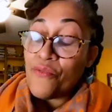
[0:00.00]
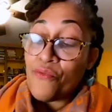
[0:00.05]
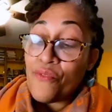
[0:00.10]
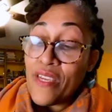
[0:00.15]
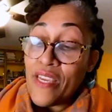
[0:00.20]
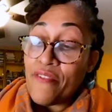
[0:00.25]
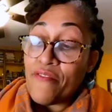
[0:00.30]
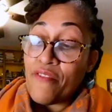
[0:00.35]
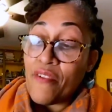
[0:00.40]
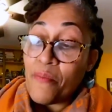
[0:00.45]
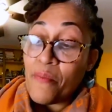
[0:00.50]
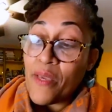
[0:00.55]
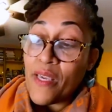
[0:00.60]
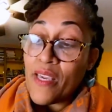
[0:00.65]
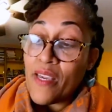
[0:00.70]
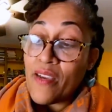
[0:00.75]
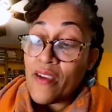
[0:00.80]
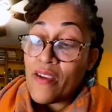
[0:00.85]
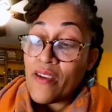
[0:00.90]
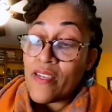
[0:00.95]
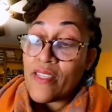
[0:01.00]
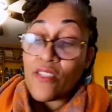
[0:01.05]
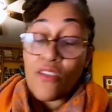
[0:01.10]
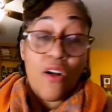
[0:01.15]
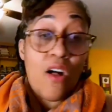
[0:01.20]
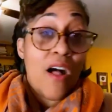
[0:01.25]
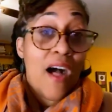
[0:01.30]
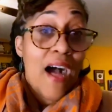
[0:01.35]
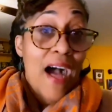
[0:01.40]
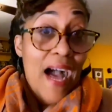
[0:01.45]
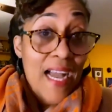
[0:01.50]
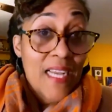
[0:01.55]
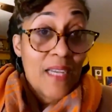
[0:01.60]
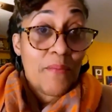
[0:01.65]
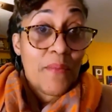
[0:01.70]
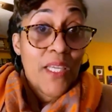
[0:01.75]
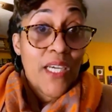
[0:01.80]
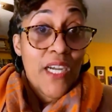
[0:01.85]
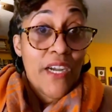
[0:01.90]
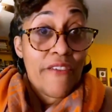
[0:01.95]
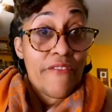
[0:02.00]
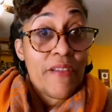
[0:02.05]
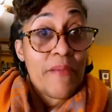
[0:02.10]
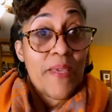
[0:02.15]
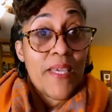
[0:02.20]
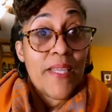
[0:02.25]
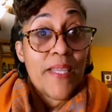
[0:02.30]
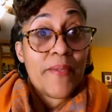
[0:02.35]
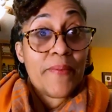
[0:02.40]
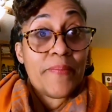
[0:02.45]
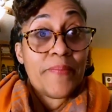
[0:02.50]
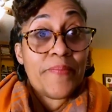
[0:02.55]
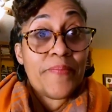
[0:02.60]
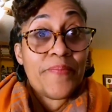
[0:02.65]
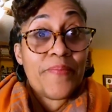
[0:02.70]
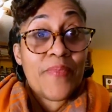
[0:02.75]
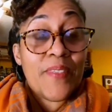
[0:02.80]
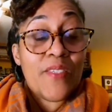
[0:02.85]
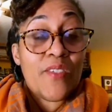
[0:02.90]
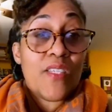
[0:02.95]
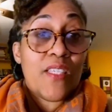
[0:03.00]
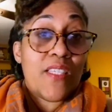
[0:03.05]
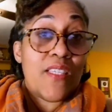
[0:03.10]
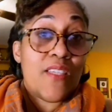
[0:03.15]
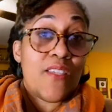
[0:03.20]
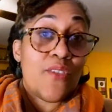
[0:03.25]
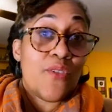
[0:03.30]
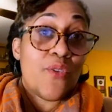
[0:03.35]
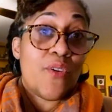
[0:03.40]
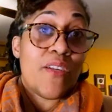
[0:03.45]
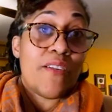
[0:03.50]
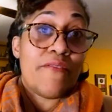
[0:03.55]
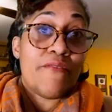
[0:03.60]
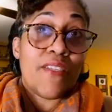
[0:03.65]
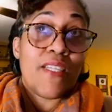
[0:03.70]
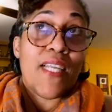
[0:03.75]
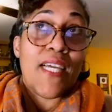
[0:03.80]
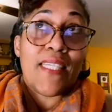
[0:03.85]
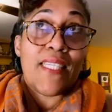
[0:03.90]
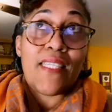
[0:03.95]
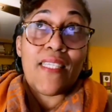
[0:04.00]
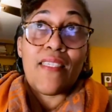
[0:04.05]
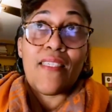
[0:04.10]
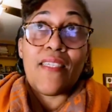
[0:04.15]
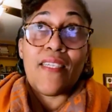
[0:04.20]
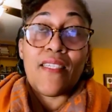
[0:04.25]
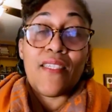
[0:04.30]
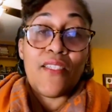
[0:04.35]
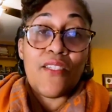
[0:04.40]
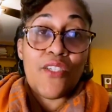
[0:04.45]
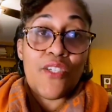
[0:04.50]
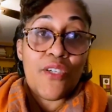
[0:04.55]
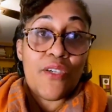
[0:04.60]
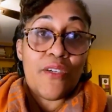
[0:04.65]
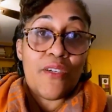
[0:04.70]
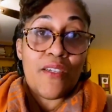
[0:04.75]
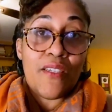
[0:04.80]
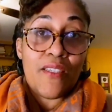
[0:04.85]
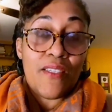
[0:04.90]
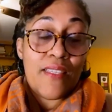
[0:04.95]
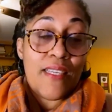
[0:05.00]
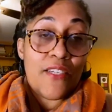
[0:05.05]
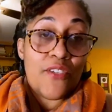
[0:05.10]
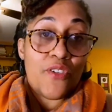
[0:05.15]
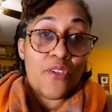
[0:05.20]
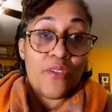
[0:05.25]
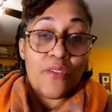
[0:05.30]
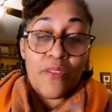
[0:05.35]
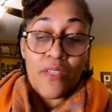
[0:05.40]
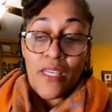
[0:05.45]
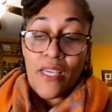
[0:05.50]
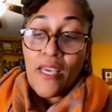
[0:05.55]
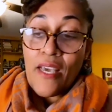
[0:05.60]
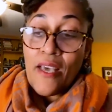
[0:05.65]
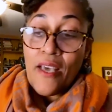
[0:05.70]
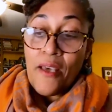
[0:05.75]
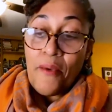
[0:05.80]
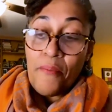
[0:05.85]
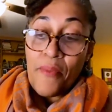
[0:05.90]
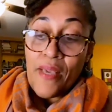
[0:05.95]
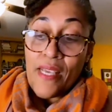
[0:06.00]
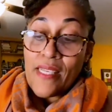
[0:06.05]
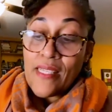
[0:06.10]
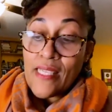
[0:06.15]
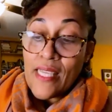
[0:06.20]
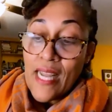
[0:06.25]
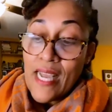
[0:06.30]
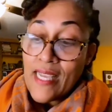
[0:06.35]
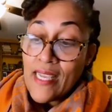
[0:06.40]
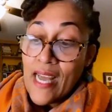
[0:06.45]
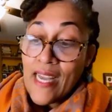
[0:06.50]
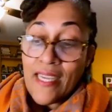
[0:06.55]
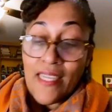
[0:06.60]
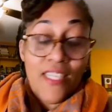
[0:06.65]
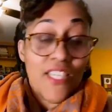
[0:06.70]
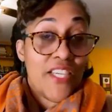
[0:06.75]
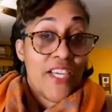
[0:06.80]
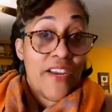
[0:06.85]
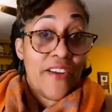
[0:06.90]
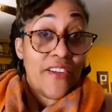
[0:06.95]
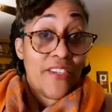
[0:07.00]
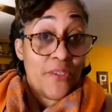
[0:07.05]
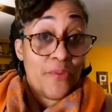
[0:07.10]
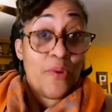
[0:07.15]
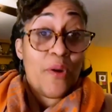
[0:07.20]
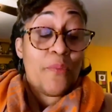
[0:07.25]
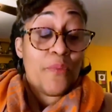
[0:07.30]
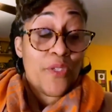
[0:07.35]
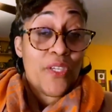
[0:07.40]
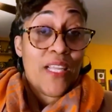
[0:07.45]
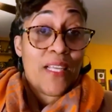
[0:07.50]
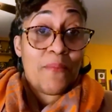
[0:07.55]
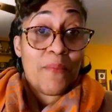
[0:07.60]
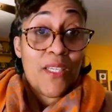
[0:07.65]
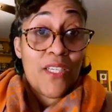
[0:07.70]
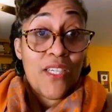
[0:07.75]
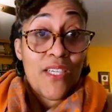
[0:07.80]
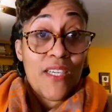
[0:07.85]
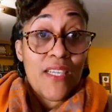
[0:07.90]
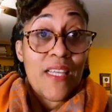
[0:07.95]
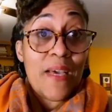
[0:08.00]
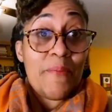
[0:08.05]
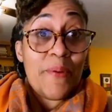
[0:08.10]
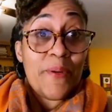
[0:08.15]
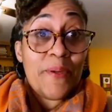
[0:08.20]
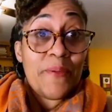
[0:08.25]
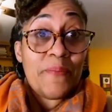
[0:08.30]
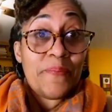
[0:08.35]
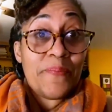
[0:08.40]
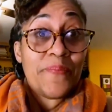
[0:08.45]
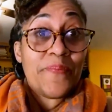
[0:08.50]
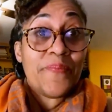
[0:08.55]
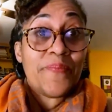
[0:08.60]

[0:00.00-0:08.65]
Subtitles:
read from here is called I Am the Caribbean. So this is sort of real like the signature central piece. And I could share it. Would you like me to share that poem?